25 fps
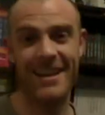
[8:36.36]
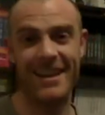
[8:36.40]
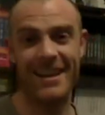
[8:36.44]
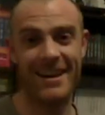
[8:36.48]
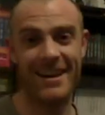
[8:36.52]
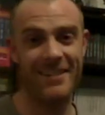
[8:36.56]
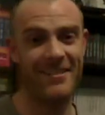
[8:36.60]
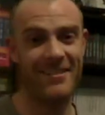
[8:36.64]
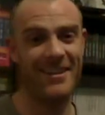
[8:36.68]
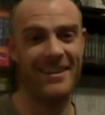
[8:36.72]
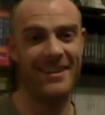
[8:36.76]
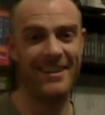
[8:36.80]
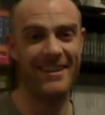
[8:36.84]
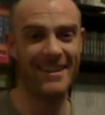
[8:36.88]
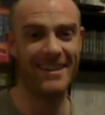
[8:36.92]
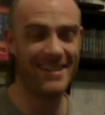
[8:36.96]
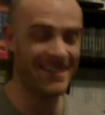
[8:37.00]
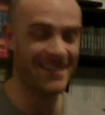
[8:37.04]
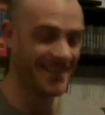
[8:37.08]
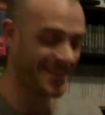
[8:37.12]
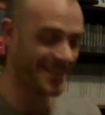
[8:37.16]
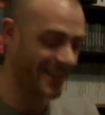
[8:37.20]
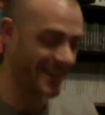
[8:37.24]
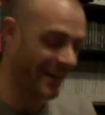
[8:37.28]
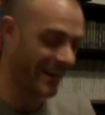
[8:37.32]
I mean, it
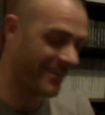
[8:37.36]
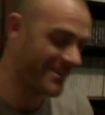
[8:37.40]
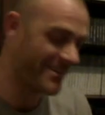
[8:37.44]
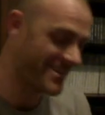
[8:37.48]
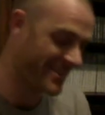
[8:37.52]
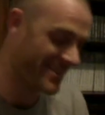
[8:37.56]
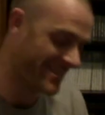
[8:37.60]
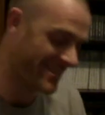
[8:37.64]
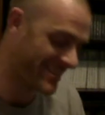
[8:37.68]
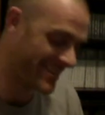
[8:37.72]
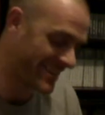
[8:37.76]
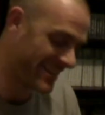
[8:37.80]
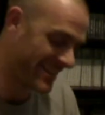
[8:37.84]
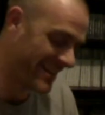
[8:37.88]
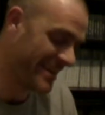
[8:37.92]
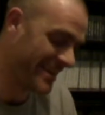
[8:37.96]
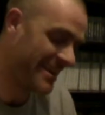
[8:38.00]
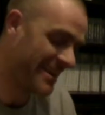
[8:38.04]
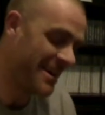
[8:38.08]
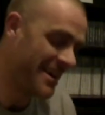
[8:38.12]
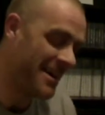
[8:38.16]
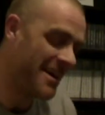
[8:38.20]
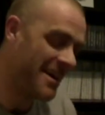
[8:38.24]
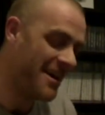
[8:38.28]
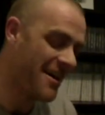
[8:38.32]
just carries on, doesn't it?
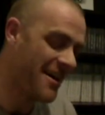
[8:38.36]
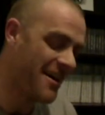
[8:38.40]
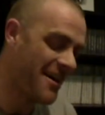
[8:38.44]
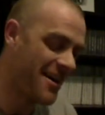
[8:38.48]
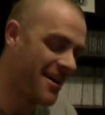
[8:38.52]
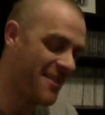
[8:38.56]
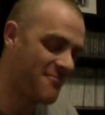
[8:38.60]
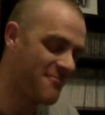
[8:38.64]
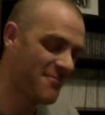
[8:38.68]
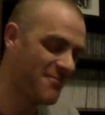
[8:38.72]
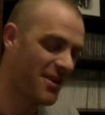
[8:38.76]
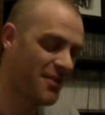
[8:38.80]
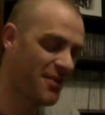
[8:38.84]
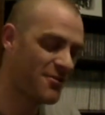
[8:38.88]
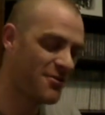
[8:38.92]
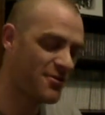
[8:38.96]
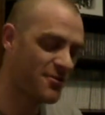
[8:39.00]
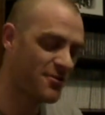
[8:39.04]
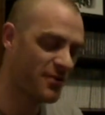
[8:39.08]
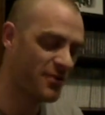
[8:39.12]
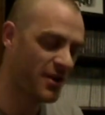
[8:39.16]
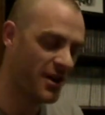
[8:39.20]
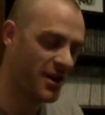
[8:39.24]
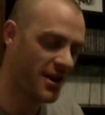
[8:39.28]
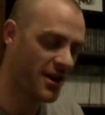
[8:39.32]
My
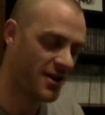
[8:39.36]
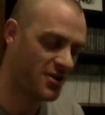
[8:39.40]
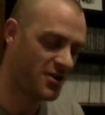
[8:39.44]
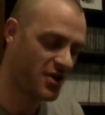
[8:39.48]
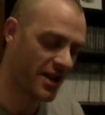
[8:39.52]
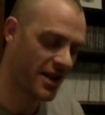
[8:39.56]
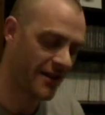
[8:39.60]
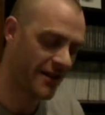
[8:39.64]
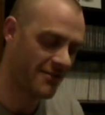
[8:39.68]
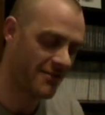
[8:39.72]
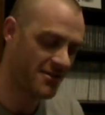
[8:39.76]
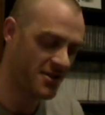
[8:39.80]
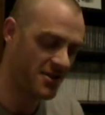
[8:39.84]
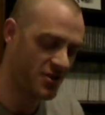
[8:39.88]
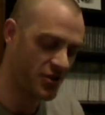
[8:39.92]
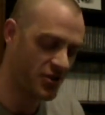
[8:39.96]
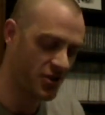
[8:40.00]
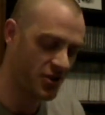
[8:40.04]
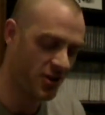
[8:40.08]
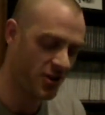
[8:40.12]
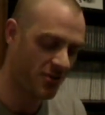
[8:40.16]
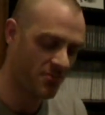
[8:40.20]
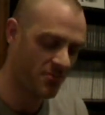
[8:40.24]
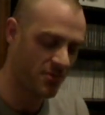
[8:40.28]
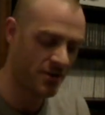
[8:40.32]
local charity
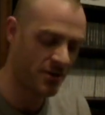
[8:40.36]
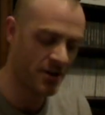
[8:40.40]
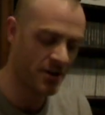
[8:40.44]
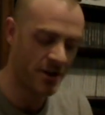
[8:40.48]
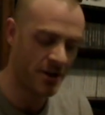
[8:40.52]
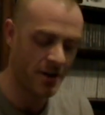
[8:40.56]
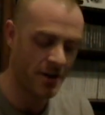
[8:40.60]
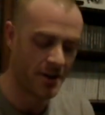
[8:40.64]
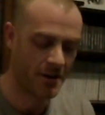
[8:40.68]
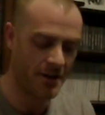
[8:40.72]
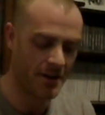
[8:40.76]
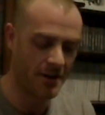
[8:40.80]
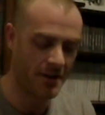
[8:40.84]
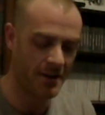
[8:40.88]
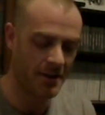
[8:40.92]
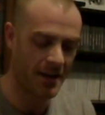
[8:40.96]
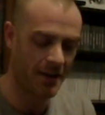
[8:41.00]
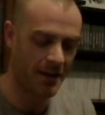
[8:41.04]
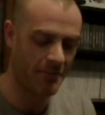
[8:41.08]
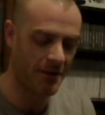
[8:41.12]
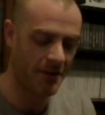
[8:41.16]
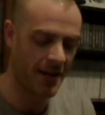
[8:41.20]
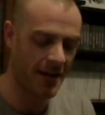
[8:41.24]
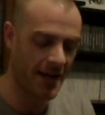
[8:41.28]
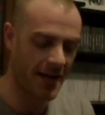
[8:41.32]
shop, they
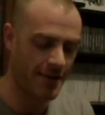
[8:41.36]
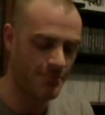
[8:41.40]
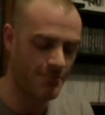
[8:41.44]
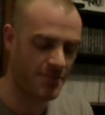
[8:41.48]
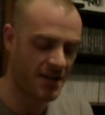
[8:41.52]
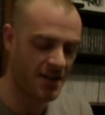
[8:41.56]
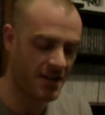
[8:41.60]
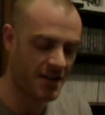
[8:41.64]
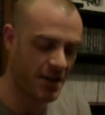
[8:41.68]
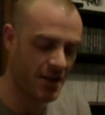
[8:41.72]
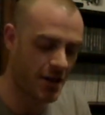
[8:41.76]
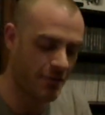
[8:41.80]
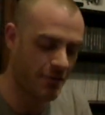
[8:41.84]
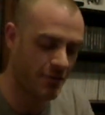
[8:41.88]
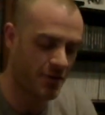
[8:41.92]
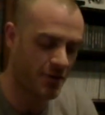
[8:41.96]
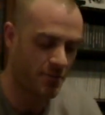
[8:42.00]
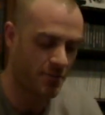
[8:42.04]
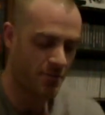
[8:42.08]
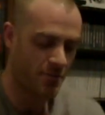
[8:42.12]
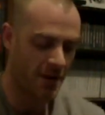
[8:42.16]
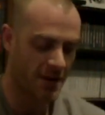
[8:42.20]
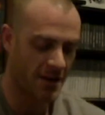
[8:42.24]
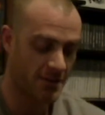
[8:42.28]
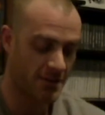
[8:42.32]
have games in, and over the
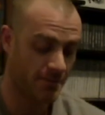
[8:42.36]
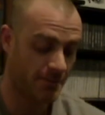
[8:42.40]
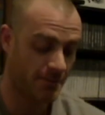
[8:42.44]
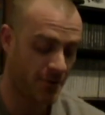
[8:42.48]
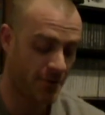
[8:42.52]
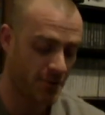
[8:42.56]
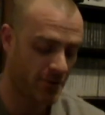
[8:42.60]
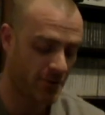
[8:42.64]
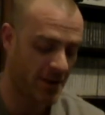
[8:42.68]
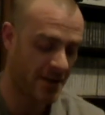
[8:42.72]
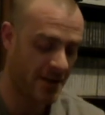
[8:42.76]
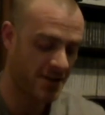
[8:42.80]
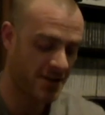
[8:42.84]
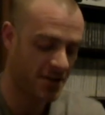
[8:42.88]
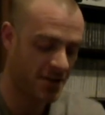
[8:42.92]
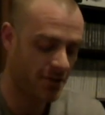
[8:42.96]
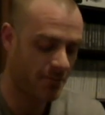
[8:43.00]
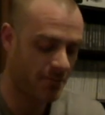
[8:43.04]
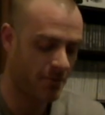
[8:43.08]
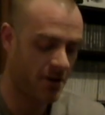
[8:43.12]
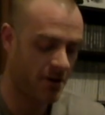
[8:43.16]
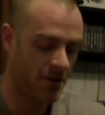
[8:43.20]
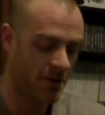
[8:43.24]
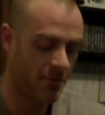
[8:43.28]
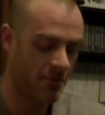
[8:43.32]
past few weeks
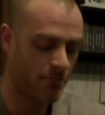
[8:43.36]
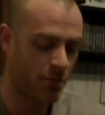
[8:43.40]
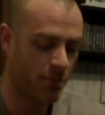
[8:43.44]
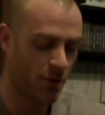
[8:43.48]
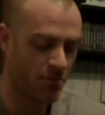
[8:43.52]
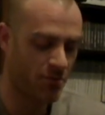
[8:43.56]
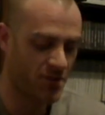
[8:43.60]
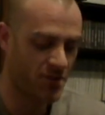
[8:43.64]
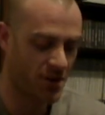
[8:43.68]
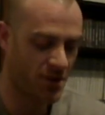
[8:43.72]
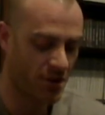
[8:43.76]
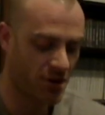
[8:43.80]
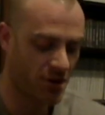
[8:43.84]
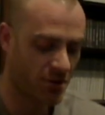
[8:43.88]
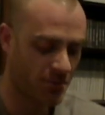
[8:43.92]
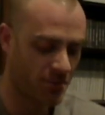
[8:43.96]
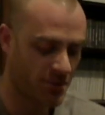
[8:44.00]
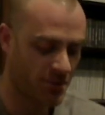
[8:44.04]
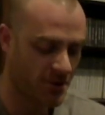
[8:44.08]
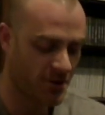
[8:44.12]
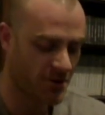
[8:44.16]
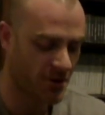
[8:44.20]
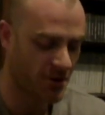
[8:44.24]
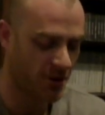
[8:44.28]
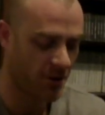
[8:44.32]
I've popped in a couple
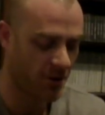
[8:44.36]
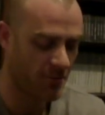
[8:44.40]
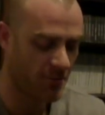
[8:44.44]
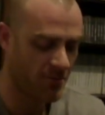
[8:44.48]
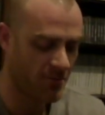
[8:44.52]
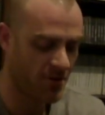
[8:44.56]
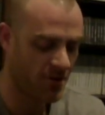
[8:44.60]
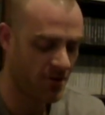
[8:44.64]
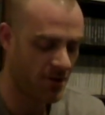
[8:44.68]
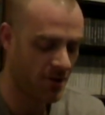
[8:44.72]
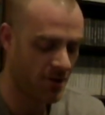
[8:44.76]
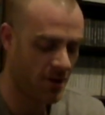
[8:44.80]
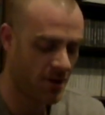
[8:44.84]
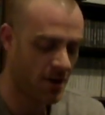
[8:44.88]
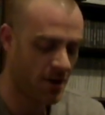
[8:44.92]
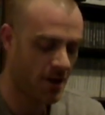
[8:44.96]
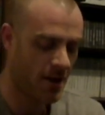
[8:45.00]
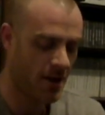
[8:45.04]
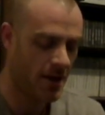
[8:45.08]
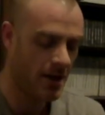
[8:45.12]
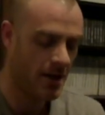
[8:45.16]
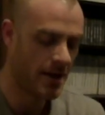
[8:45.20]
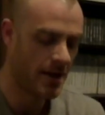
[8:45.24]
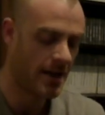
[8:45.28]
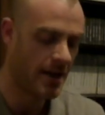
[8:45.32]
of times.
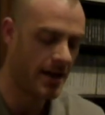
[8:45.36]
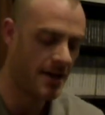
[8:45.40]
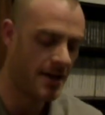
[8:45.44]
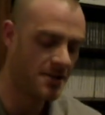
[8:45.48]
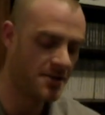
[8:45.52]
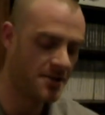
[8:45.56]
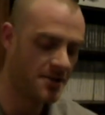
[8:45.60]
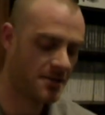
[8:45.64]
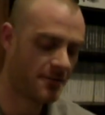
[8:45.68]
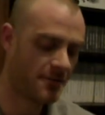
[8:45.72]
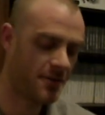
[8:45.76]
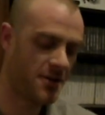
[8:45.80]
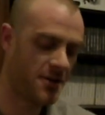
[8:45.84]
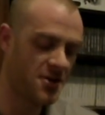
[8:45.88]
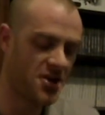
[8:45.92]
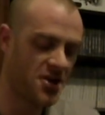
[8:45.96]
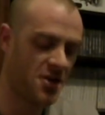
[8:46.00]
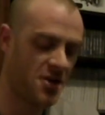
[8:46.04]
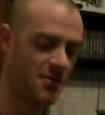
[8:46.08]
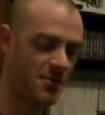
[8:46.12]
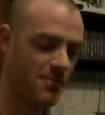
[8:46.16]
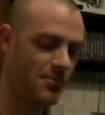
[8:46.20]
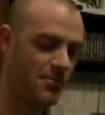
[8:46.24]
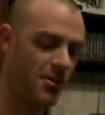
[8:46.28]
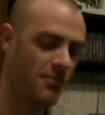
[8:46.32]
And the first
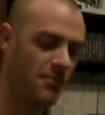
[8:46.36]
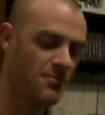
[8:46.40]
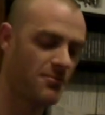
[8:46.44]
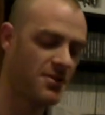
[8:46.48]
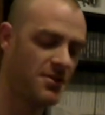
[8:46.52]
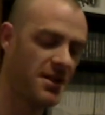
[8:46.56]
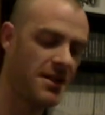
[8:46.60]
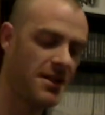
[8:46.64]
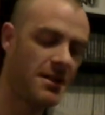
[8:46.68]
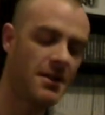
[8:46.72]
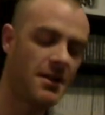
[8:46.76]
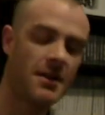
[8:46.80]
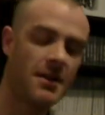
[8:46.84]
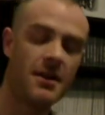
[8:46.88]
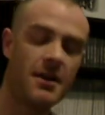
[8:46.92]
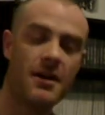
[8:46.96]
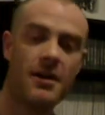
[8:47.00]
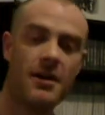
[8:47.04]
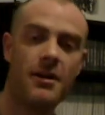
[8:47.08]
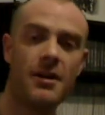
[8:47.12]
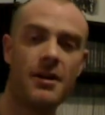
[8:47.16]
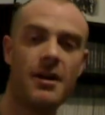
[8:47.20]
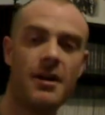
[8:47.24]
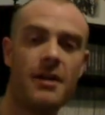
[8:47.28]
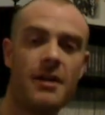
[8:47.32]
time I popped in,
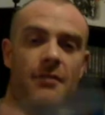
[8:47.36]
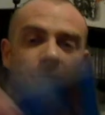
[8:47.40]
I